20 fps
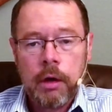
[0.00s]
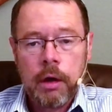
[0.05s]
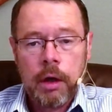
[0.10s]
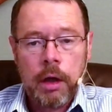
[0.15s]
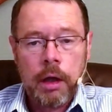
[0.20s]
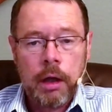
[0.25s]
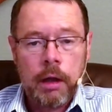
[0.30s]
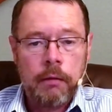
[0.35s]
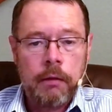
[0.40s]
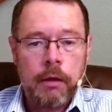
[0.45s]

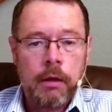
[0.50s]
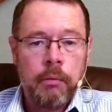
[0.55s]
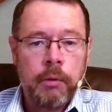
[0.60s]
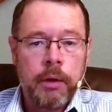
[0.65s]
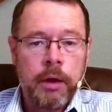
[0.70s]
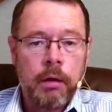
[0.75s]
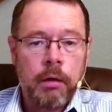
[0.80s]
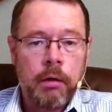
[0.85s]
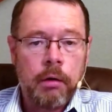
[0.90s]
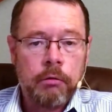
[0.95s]
And then
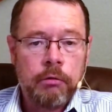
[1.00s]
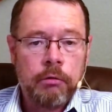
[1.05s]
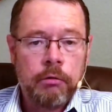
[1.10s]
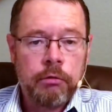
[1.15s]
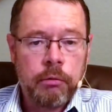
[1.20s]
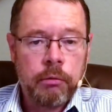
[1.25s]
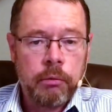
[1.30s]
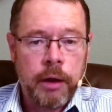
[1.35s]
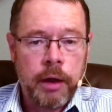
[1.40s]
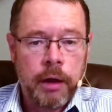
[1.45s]
we
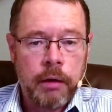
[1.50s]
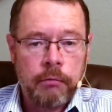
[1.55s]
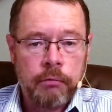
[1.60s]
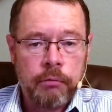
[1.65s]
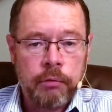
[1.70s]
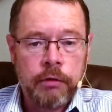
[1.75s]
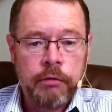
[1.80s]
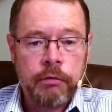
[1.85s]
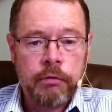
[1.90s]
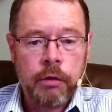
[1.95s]
also have
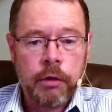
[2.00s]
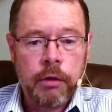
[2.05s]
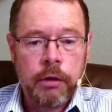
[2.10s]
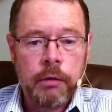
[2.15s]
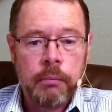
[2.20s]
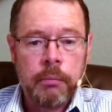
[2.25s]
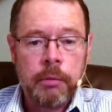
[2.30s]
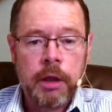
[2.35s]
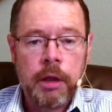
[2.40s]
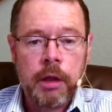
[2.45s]

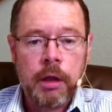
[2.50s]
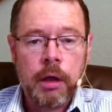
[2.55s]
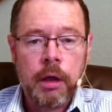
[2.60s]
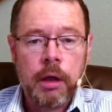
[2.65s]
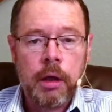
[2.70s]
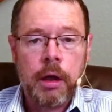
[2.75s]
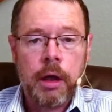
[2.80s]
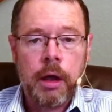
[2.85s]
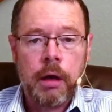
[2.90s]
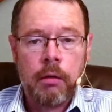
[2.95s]
recently
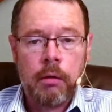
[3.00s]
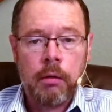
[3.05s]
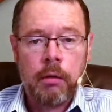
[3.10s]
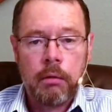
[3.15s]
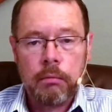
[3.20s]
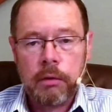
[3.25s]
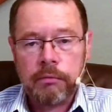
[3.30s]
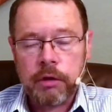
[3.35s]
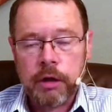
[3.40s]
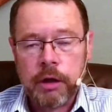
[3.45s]
begun our
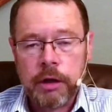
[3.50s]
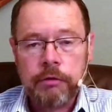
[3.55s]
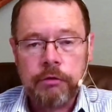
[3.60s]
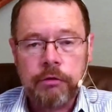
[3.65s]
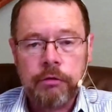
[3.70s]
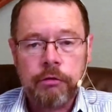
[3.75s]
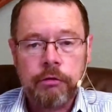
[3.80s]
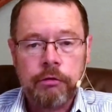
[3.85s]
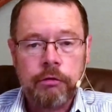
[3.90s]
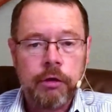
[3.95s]

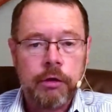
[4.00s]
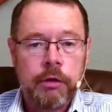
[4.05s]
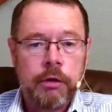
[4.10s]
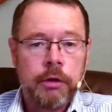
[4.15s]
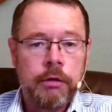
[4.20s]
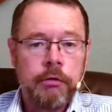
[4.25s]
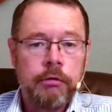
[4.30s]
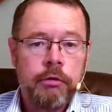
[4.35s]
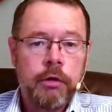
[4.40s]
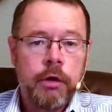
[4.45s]
Revelation
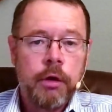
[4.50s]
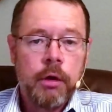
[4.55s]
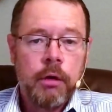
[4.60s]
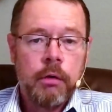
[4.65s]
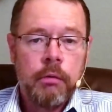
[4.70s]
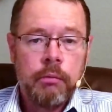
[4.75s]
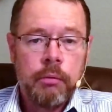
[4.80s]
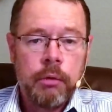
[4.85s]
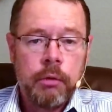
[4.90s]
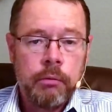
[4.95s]
series.
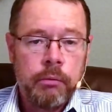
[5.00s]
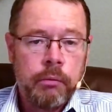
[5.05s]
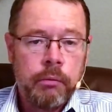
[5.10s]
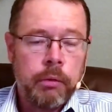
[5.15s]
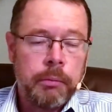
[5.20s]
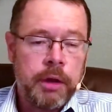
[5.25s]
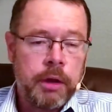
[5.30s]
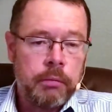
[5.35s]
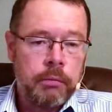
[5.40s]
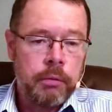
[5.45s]
We will
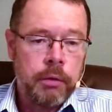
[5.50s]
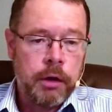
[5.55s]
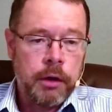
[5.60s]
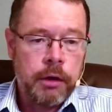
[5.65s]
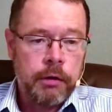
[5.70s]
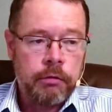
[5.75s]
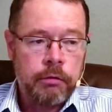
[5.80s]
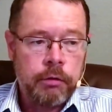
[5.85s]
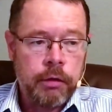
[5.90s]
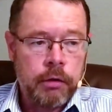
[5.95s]
be
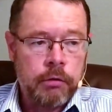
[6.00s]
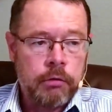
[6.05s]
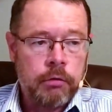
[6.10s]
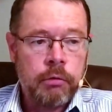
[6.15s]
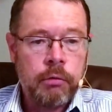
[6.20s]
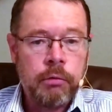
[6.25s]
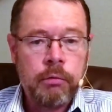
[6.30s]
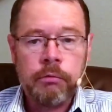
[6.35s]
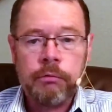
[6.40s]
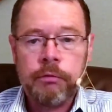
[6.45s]
releasing
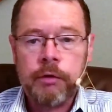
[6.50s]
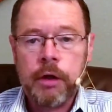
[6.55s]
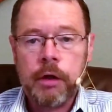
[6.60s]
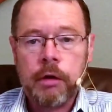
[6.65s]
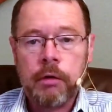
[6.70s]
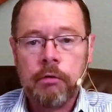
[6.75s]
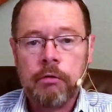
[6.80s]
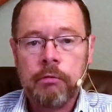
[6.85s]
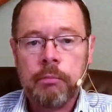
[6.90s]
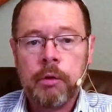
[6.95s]
2
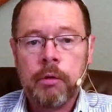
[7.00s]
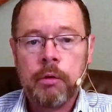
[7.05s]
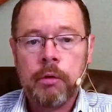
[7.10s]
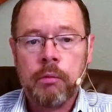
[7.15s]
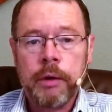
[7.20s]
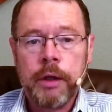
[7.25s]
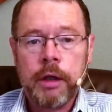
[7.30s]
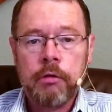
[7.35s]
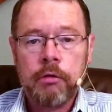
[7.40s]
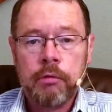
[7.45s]
videos per
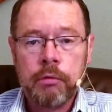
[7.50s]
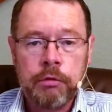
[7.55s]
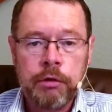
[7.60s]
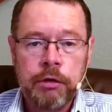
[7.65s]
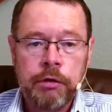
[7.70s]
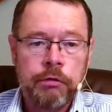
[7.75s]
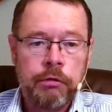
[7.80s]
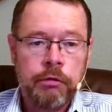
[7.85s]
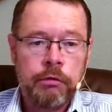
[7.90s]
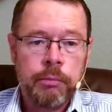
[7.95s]
week, 2
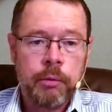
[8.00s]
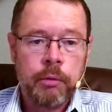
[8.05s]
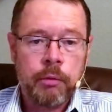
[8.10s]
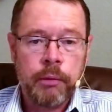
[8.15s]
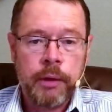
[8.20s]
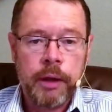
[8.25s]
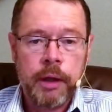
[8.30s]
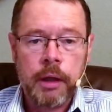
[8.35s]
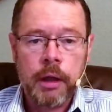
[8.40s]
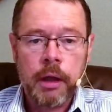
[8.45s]
teachings per
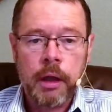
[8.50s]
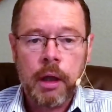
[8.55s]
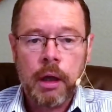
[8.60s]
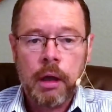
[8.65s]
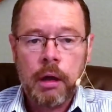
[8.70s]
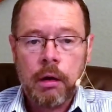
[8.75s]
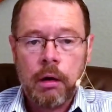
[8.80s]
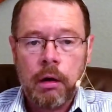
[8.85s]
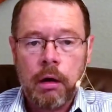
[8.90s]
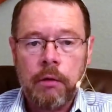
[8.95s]
week
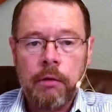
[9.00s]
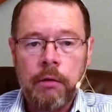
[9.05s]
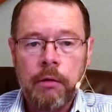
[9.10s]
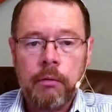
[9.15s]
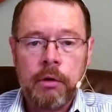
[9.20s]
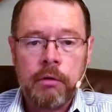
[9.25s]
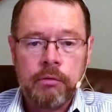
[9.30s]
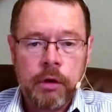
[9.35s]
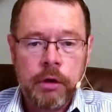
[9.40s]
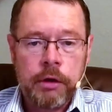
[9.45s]
on the
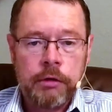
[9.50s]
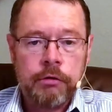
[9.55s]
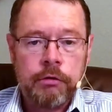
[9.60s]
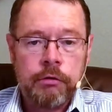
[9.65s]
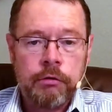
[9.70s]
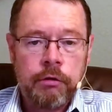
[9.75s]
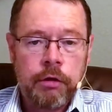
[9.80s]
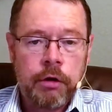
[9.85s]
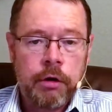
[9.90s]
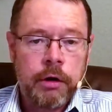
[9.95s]

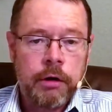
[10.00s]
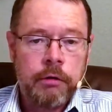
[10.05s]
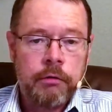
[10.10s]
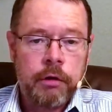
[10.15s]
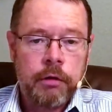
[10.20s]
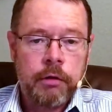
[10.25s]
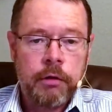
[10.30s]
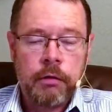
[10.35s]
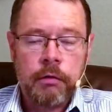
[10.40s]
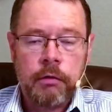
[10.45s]
Revelation series.
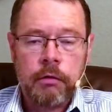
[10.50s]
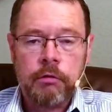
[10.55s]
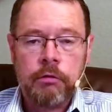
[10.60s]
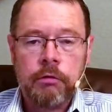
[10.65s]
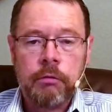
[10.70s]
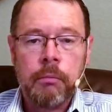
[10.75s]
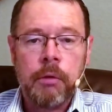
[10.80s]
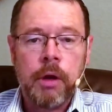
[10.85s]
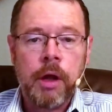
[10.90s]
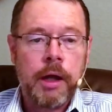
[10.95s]
I think there's
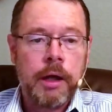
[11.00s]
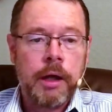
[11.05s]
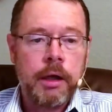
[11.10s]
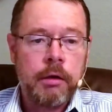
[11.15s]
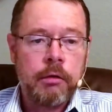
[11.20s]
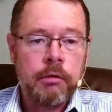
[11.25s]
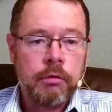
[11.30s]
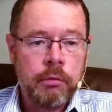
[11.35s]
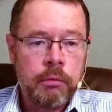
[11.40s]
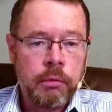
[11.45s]
some
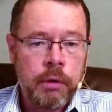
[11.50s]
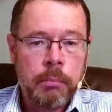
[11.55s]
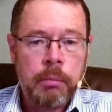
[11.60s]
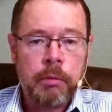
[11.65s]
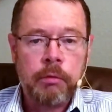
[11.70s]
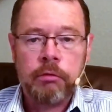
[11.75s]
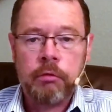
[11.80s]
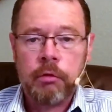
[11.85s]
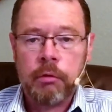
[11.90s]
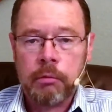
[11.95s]
92
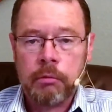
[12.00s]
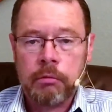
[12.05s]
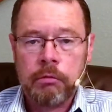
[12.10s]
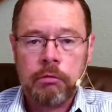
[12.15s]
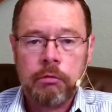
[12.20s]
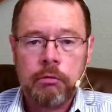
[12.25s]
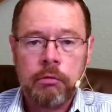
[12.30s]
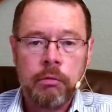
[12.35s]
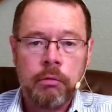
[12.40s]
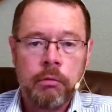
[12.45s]
episodes
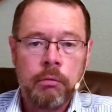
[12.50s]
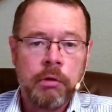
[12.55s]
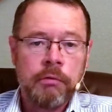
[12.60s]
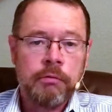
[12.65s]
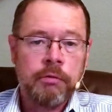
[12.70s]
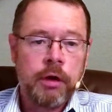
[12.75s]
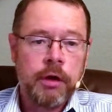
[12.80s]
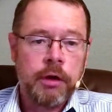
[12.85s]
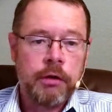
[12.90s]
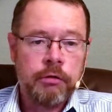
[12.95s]
to the
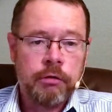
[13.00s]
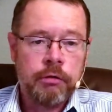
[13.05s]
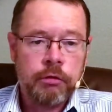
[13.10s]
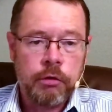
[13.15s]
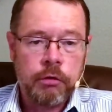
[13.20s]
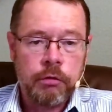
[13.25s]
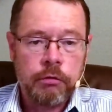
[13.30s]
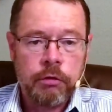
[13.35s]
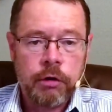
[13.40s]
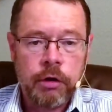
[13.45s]

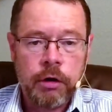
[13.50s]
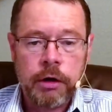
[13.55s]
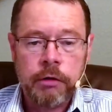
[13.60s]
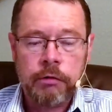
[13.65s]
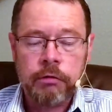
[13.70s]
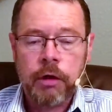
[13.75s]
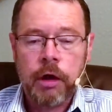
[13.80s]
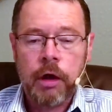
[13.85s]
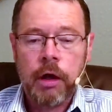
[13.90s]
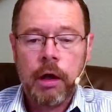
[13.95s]
Revelation
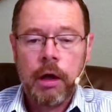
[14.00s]
series.